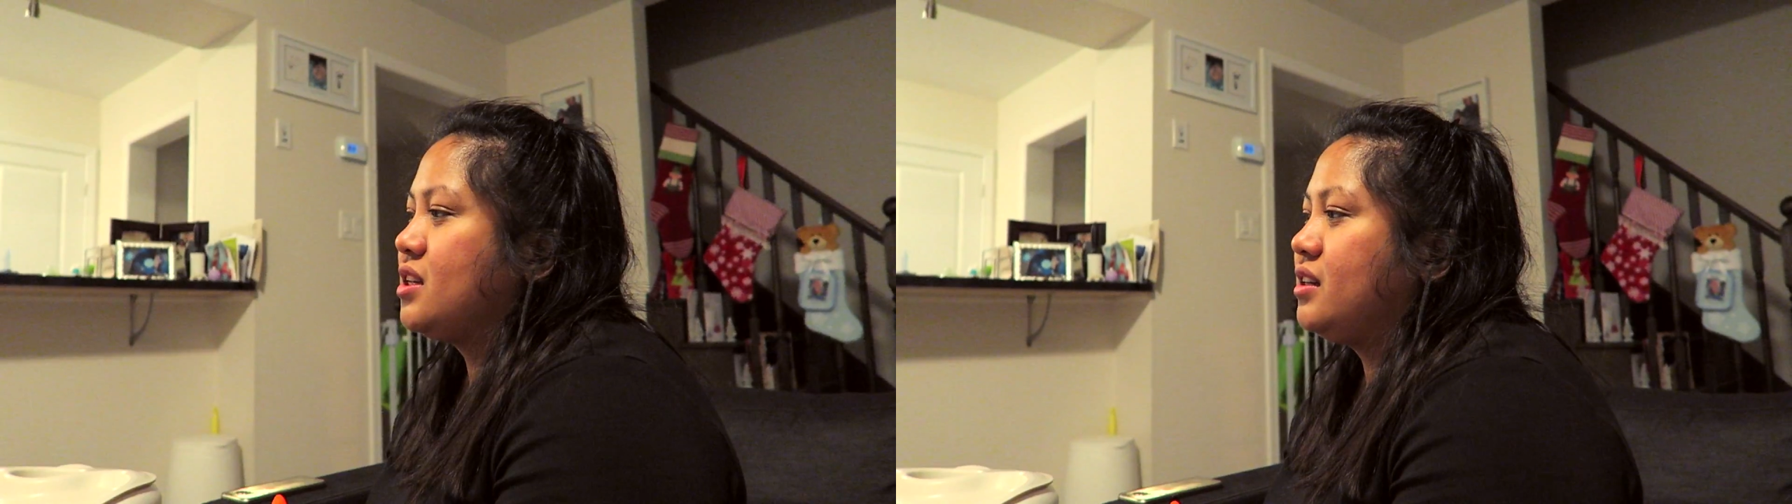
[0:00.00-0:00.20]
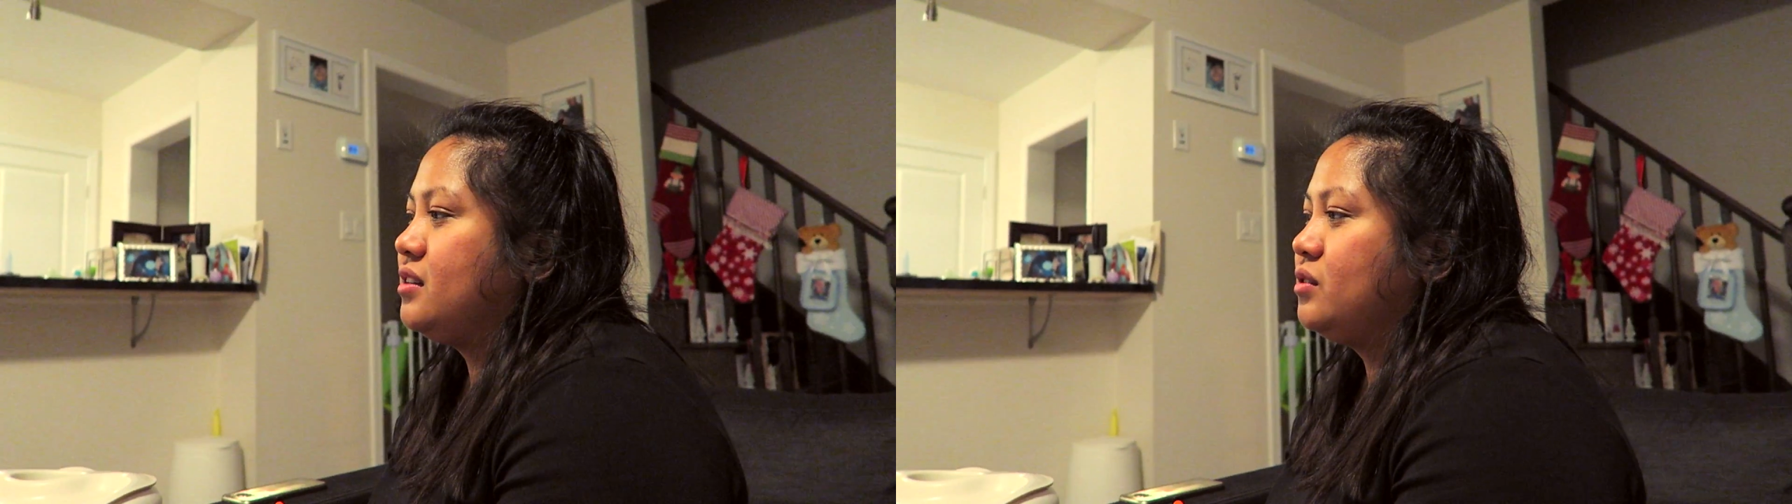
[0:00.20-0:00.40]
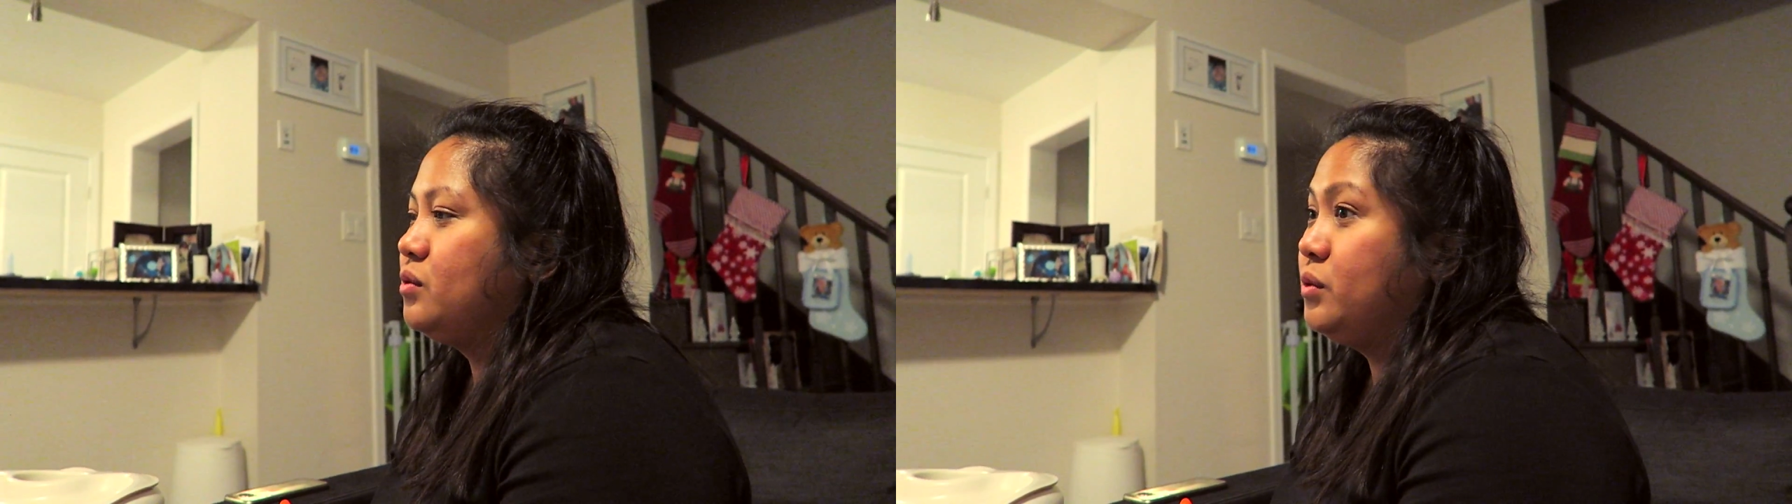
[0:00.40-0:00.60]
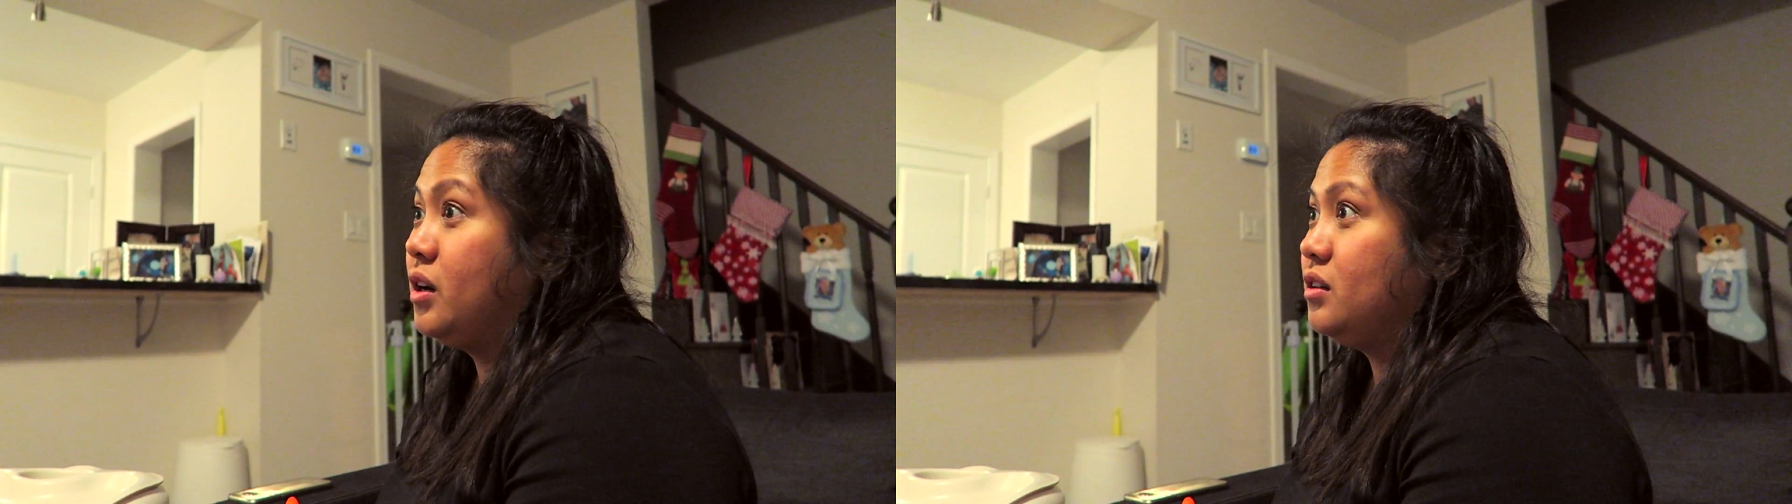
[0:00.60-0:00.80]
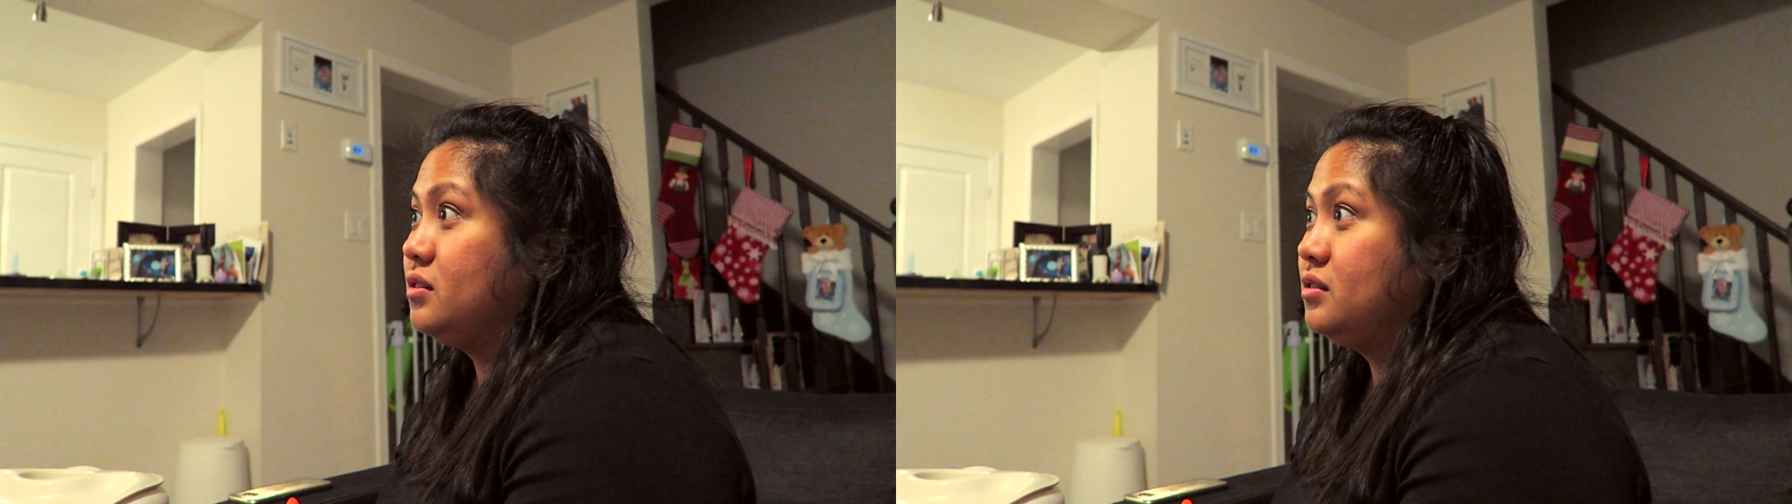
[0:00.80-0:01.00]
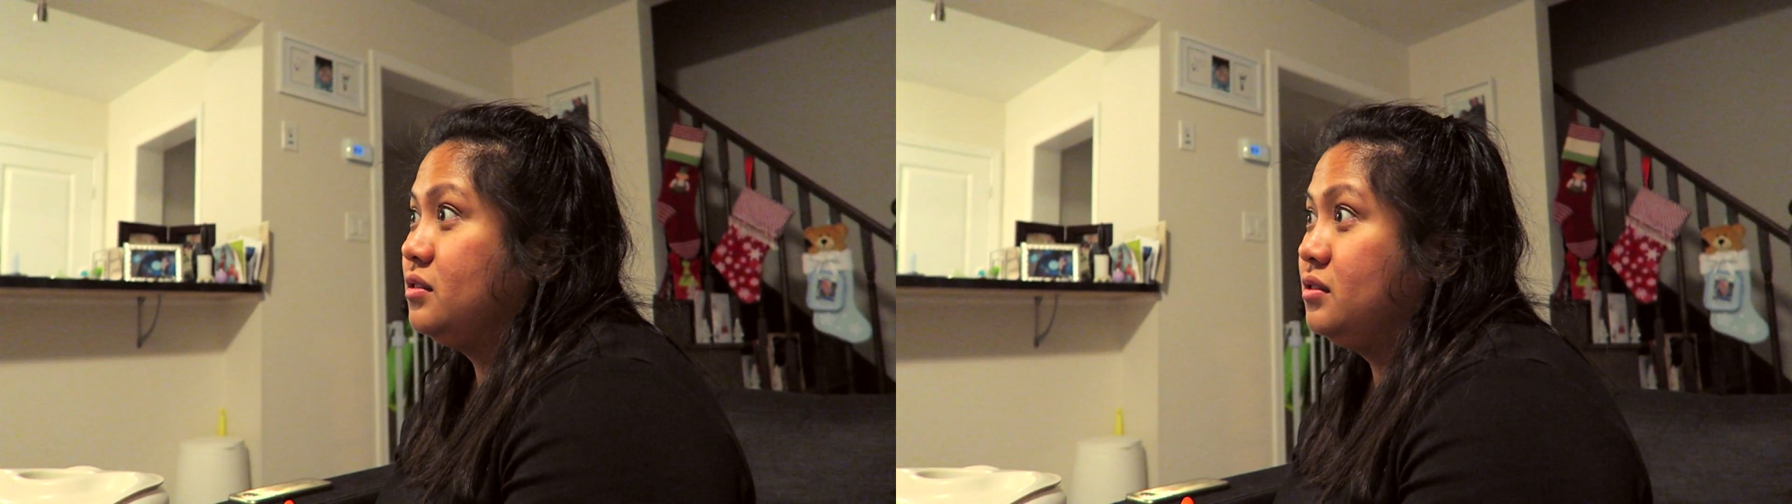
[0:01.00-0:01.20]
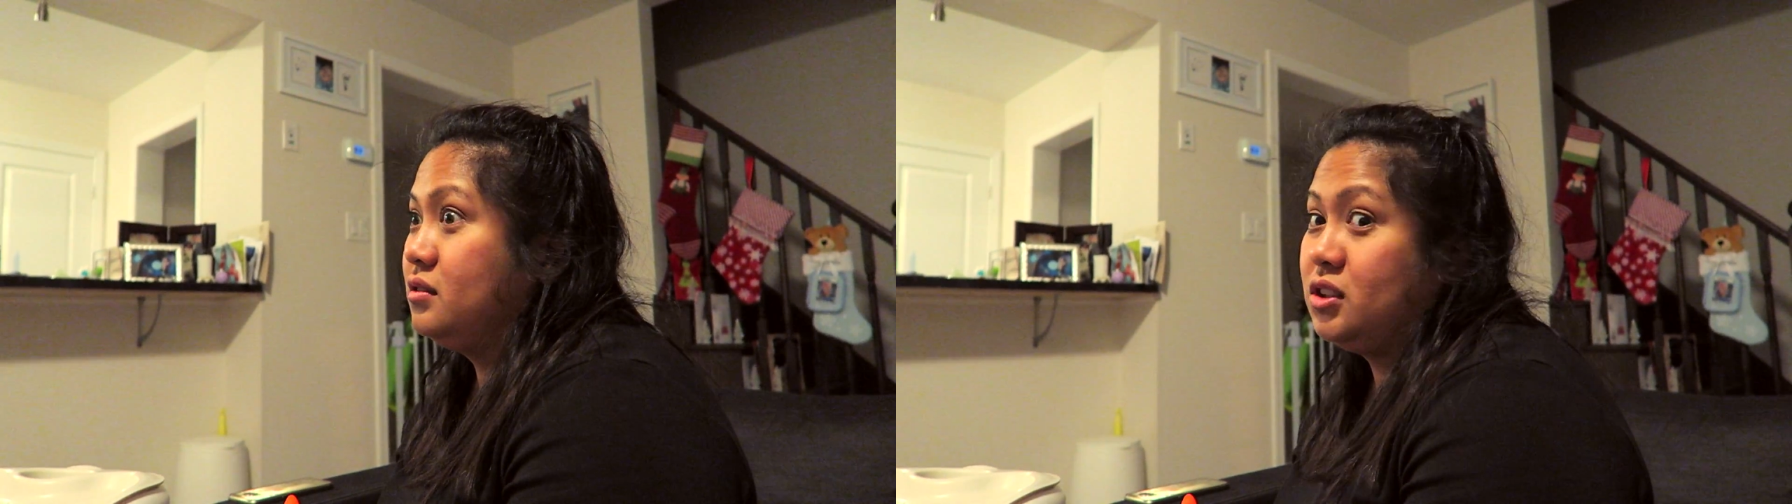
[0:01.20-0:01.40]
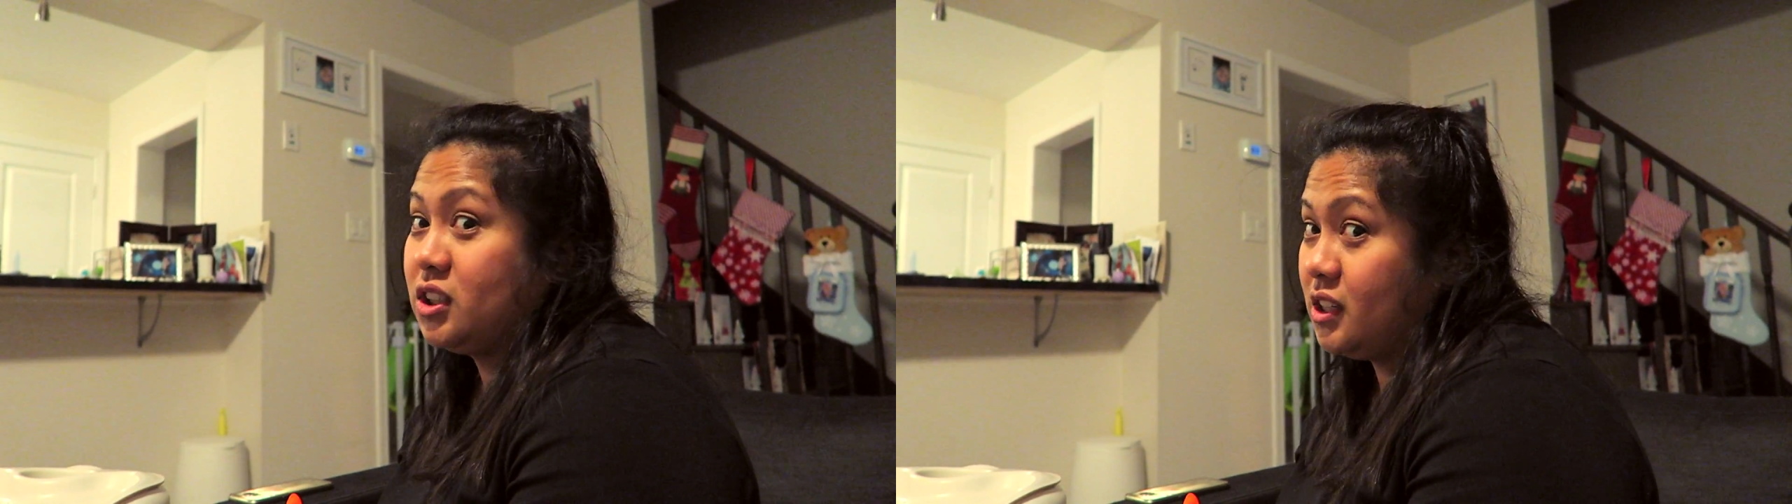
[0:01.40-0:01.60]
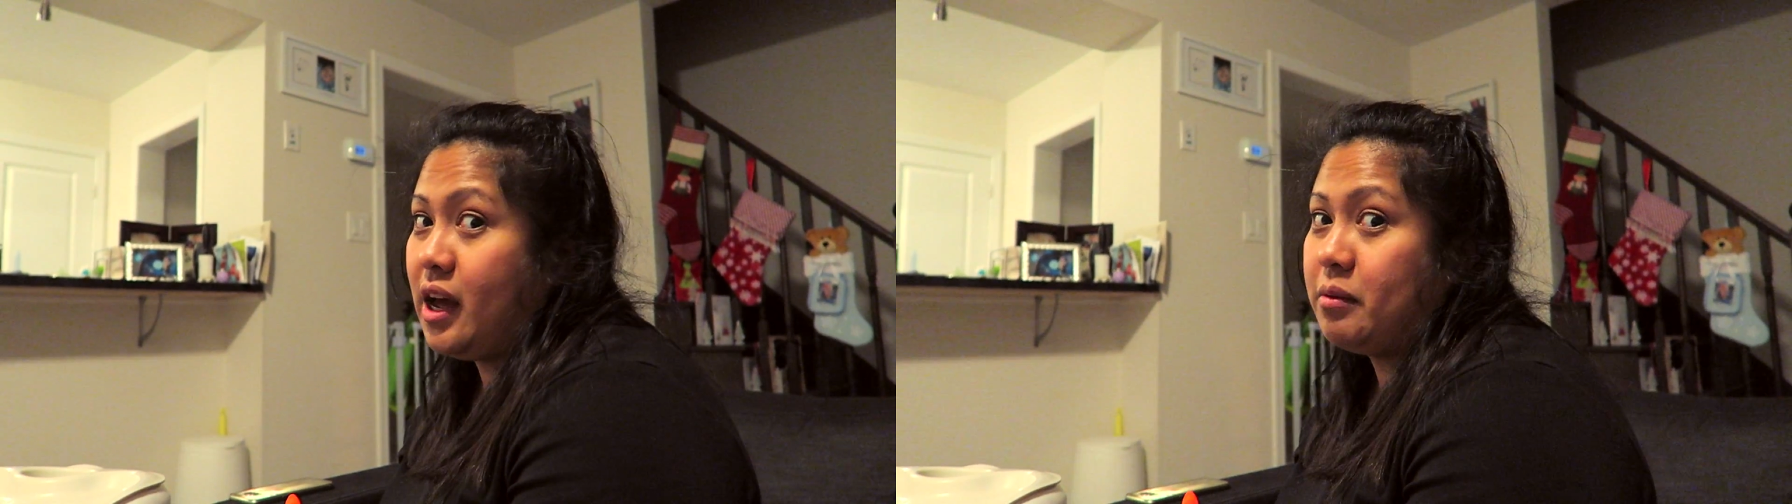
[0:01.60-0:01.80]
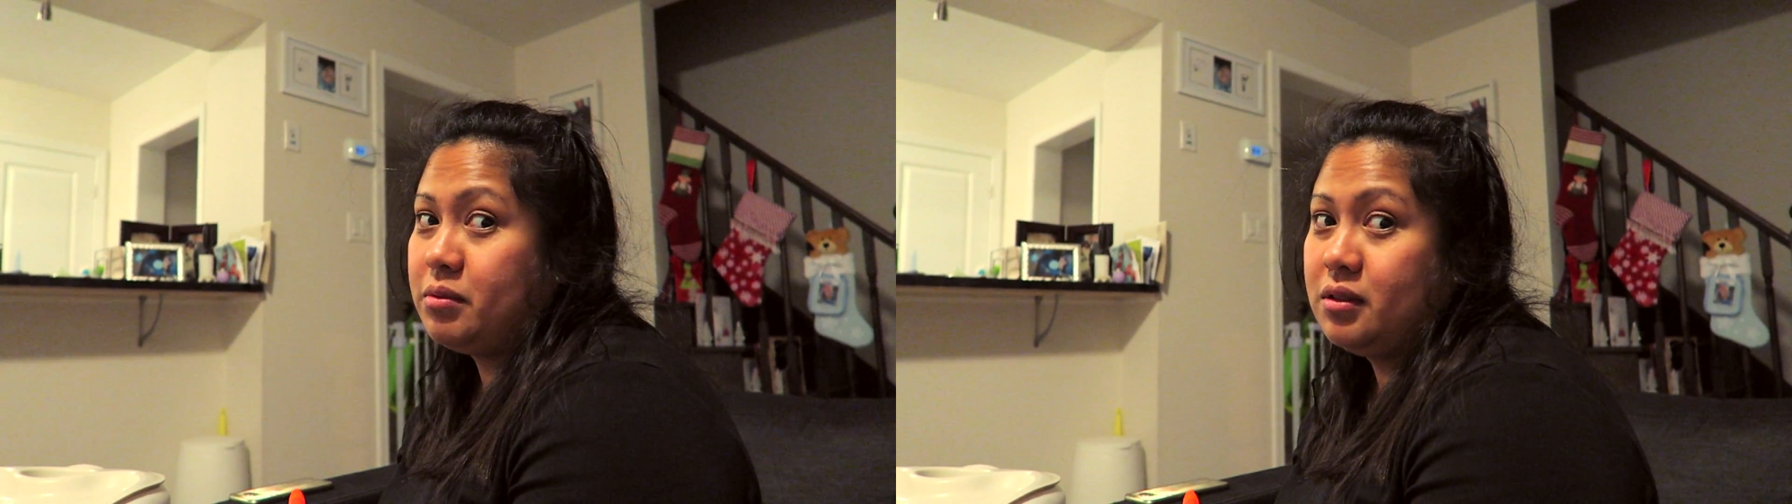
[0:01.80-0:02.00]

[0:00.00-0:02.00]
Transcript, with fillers: and we all took a nap,